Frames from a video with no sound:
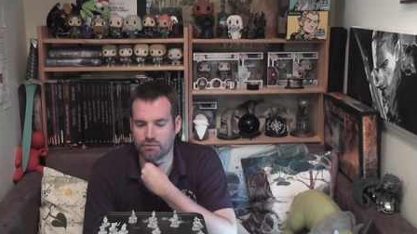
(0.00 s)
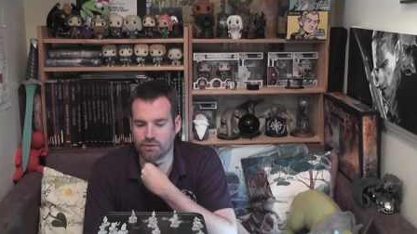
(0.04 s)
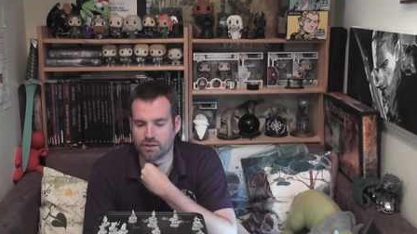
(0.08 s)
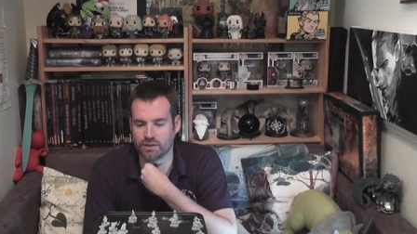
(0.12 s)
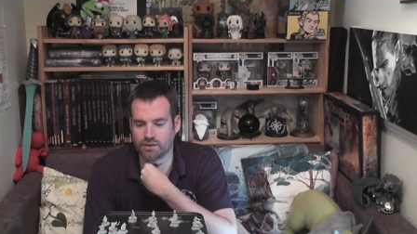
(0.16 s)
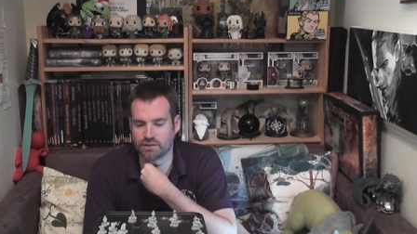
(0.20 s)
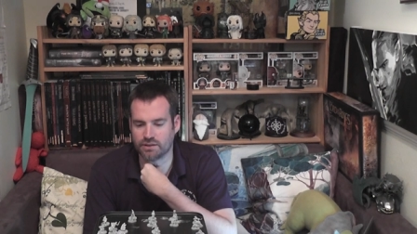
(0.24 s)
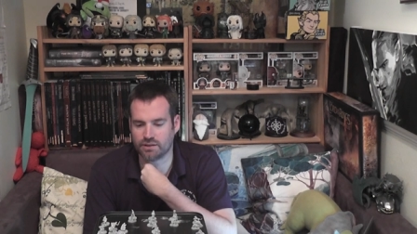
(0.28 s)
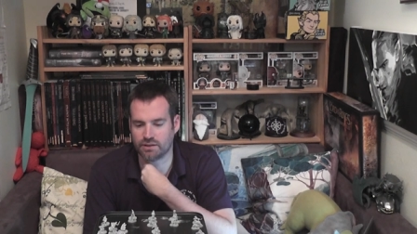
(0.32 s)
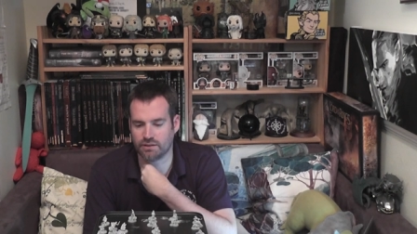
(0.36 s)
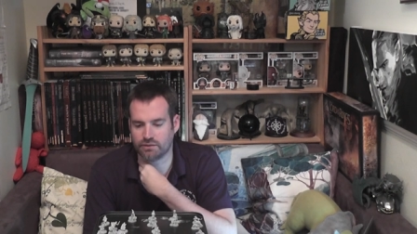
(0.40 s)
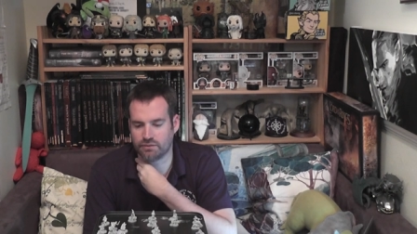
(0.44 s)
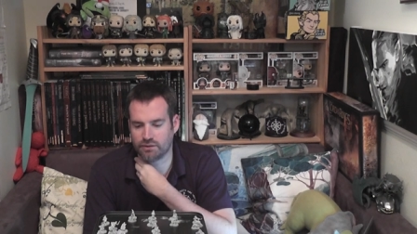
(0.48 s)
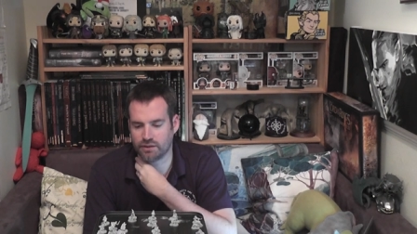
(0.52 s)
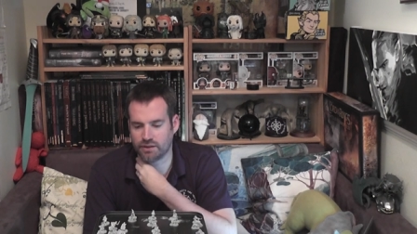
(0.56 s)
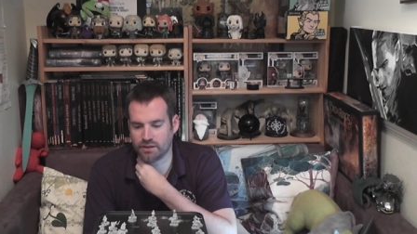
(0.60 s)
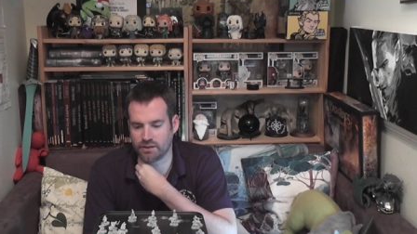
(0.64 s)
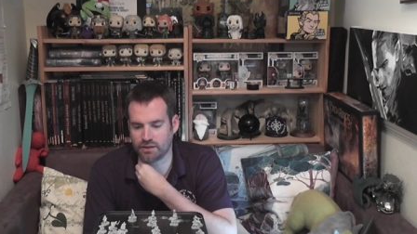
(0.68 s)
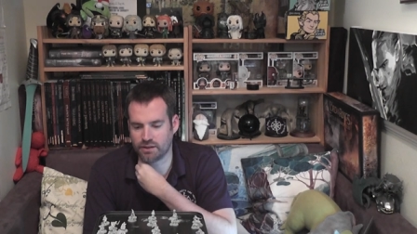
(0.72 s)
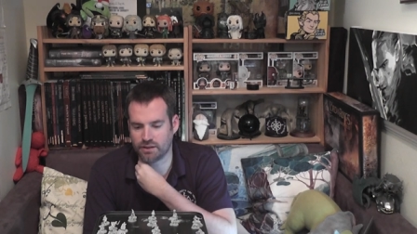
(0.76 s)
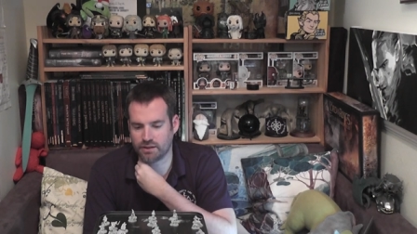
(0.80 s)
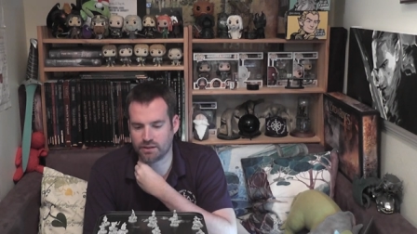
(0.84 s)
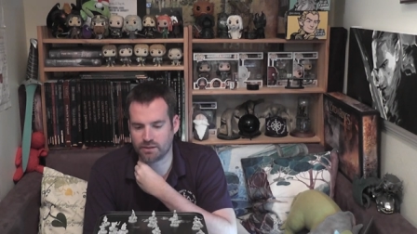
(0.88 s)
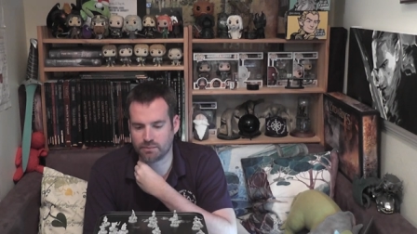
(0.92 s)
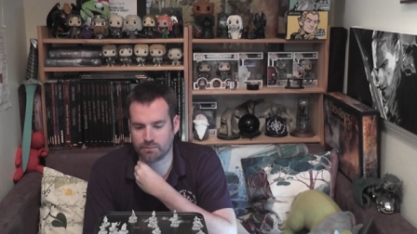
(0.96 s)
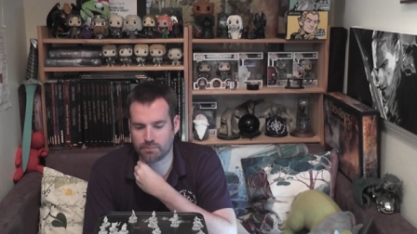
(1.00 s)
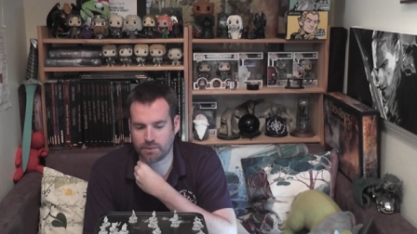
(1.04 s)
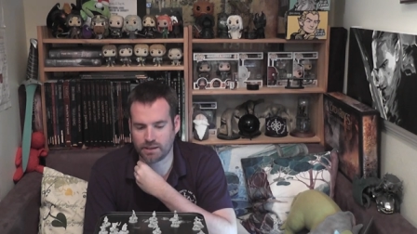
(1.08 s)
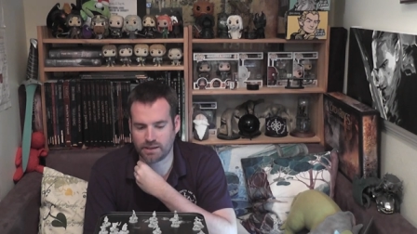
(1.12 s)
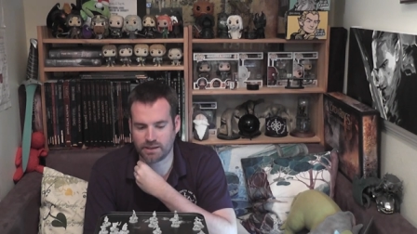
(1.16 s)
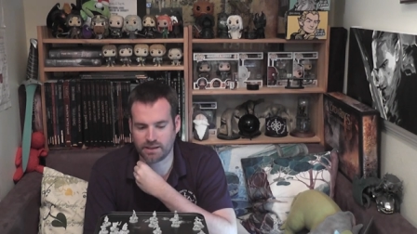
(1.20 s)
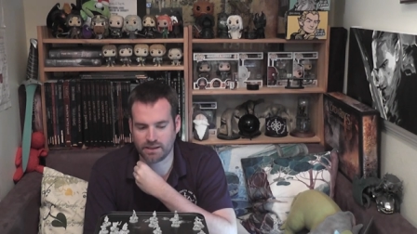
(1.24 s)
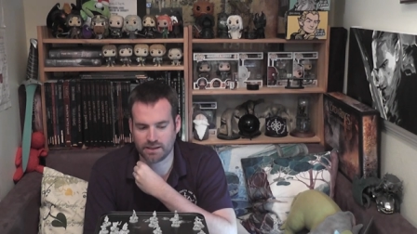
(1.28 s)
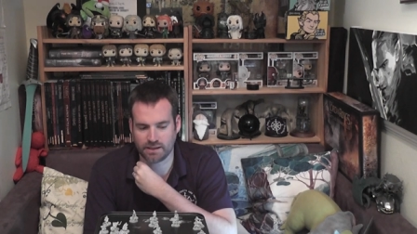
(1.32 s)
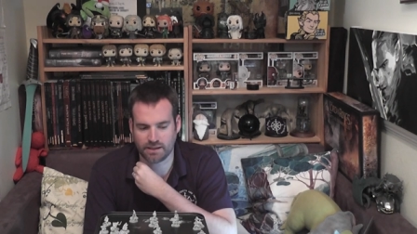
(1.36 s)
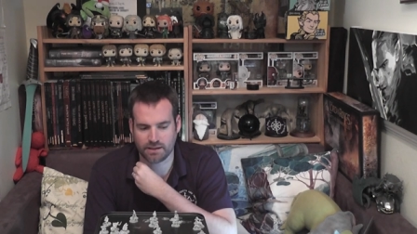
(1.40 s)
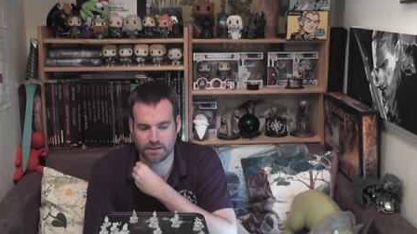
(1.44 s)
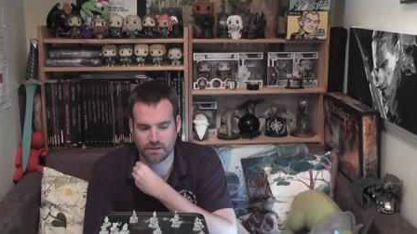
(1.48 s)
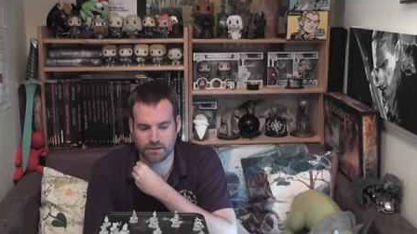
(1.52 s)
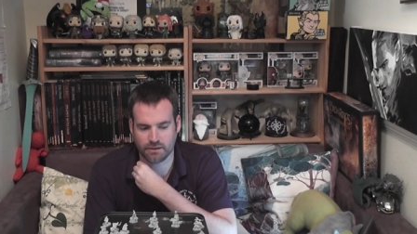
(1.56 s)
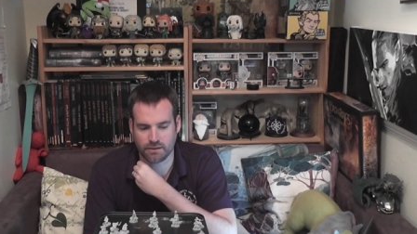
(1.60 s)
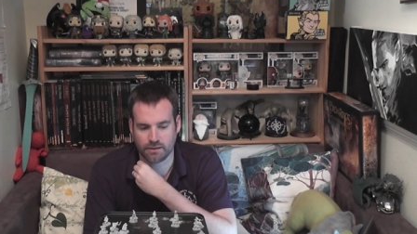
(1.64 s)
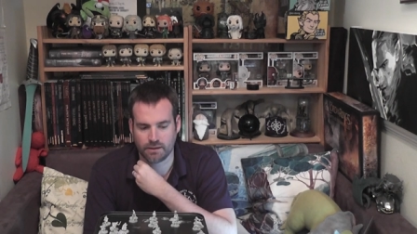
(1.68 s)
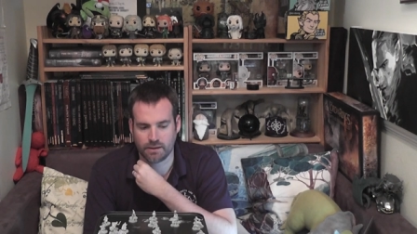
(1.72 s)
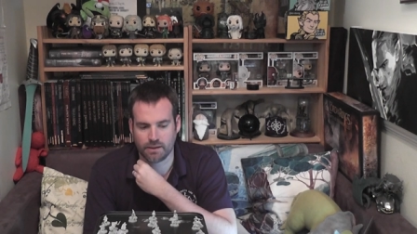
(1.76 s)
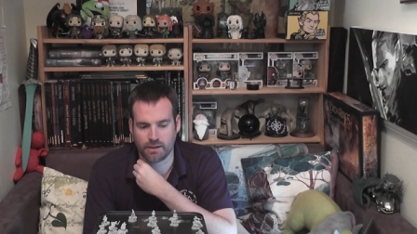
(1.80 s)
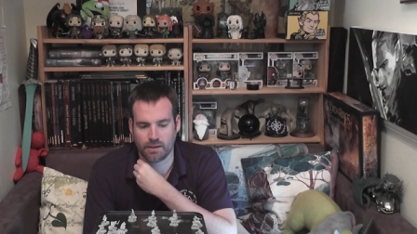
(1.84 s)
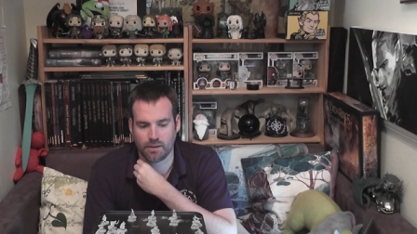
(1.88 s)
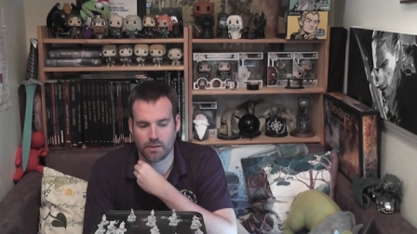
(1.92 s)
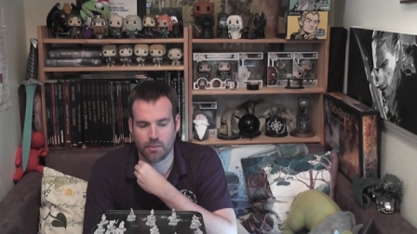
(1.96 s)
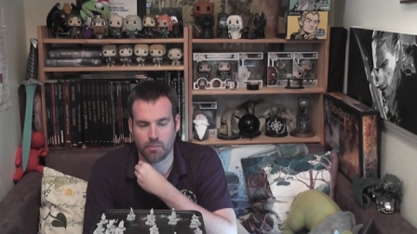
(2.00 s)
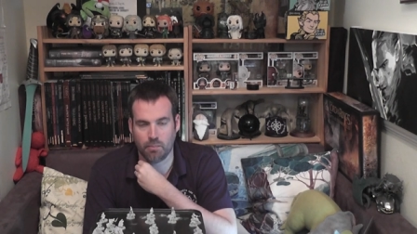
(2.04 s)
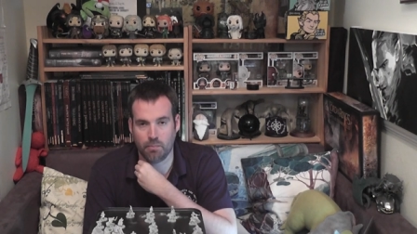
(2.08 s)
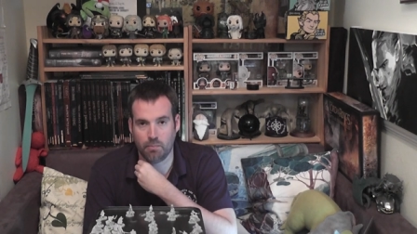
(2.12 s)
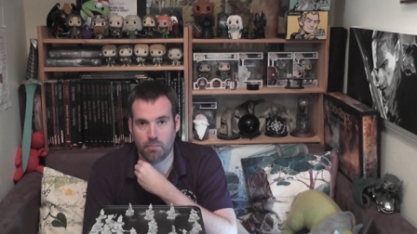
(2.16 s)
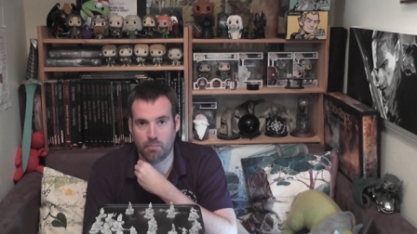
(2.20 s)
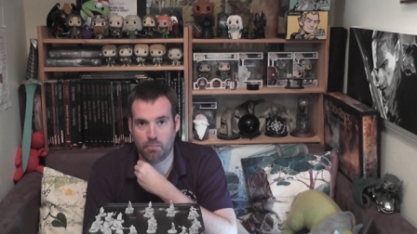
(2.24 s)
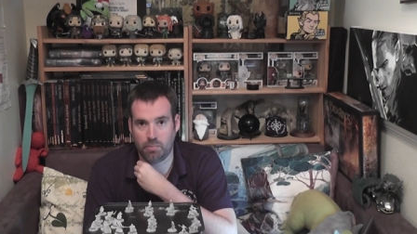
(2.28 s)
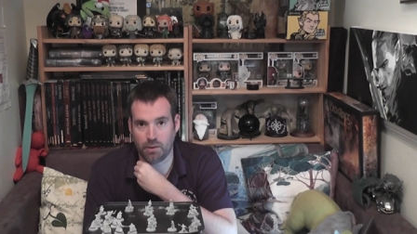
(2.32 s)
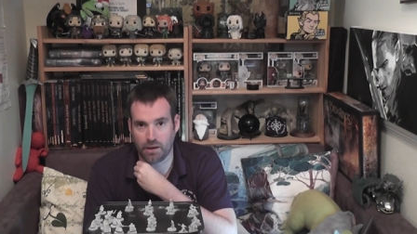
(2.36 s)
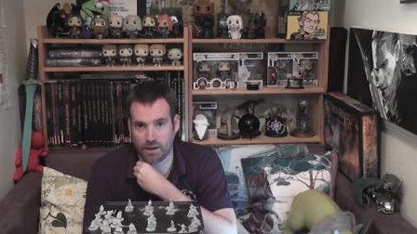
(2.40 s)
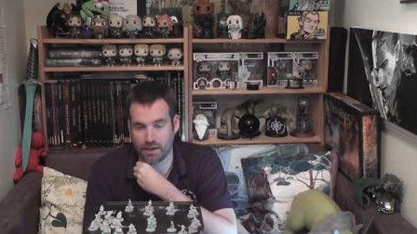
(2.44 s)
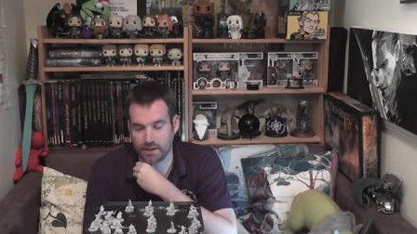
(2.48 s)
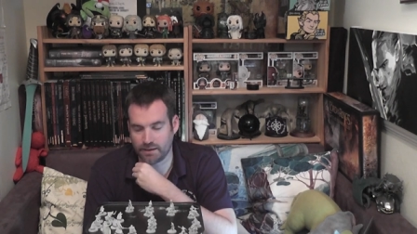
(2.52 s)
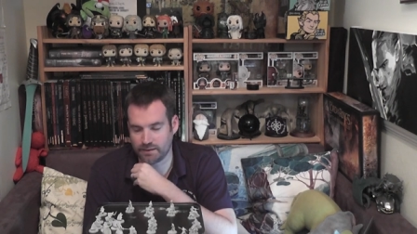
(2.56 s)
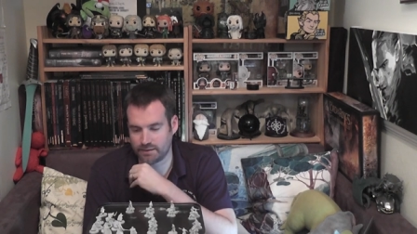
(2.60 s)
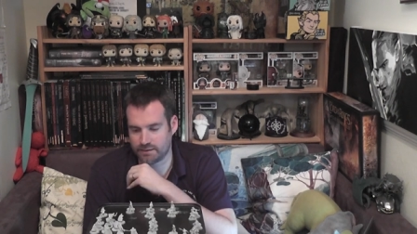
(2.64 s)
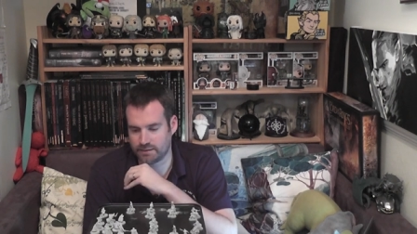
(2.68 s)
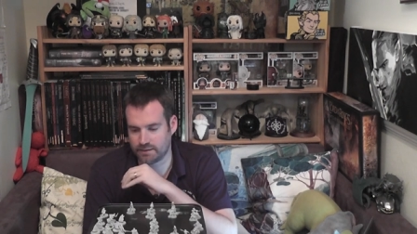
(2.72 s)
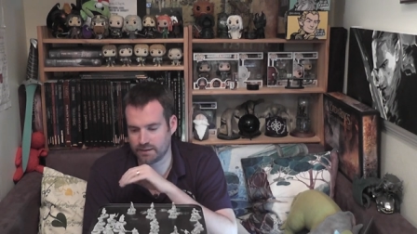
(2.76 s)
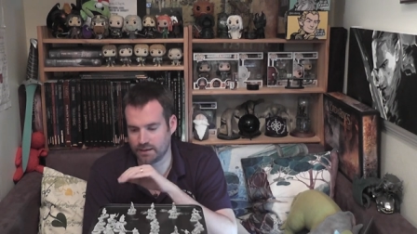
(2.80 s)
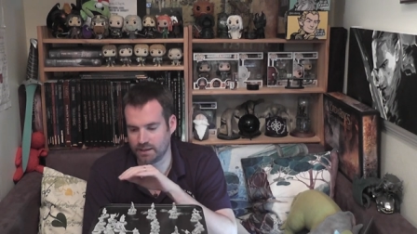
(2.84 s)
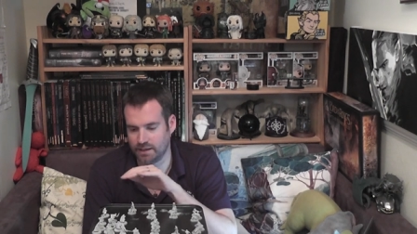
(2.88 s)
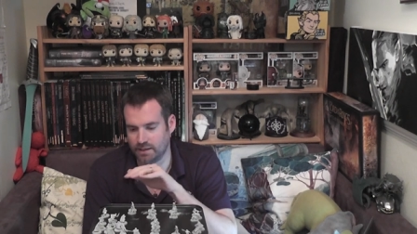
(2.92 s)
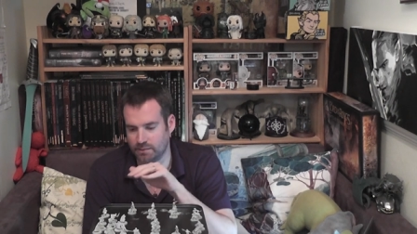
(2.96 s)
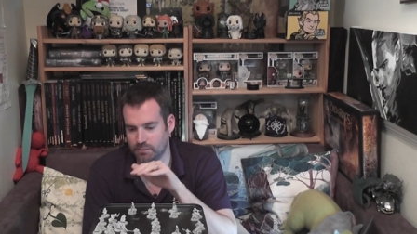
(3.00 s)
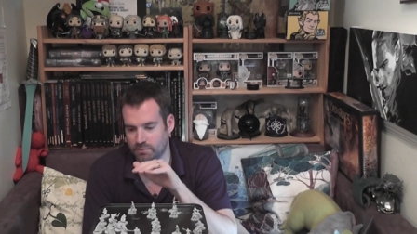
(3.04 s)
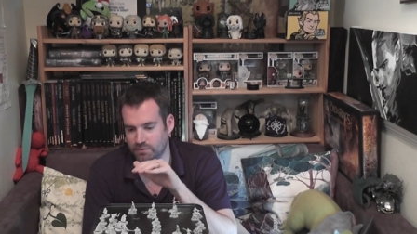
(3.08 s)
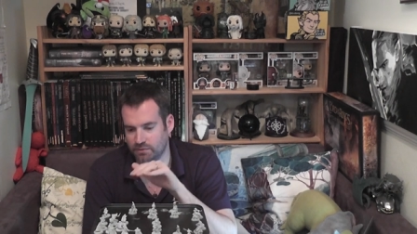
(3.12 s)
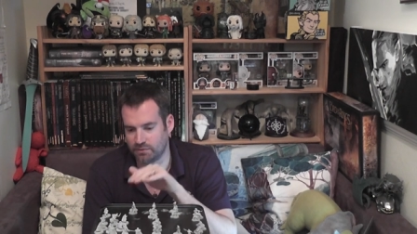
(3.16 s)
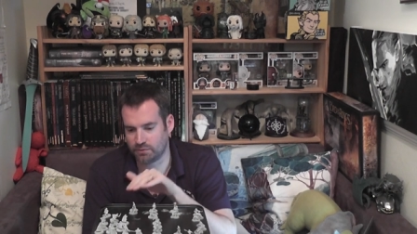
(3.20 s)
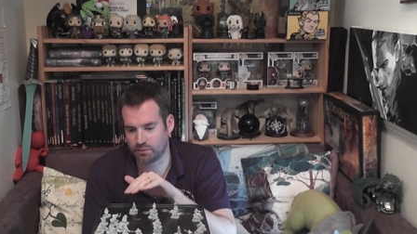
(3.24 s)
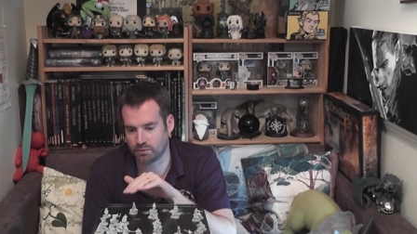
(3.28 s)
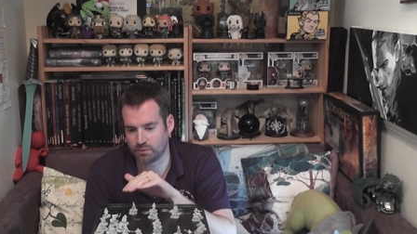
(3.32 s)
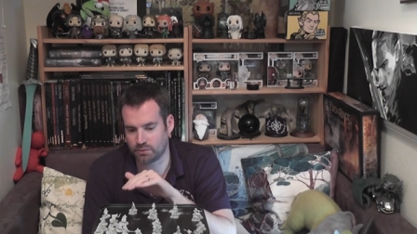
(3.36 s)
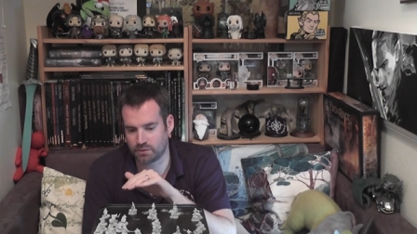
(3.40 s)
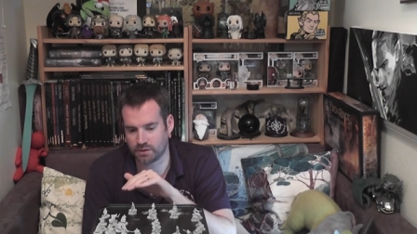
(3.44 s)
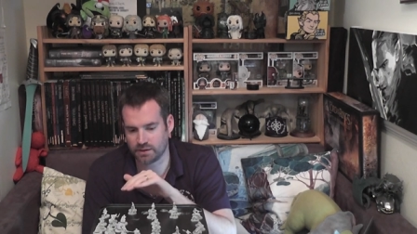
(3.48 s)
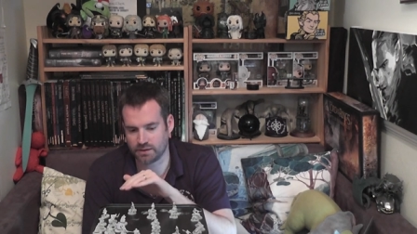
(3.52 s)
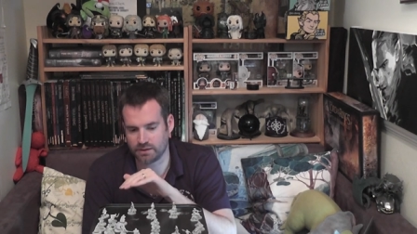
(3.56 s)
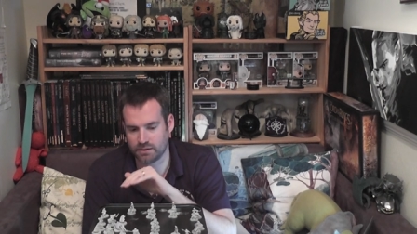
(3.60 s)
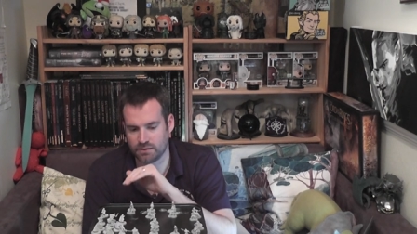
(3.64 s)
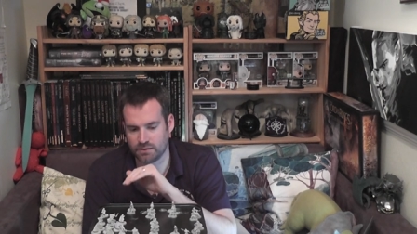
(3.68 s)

rushed to the front of the painting queue. But um, before I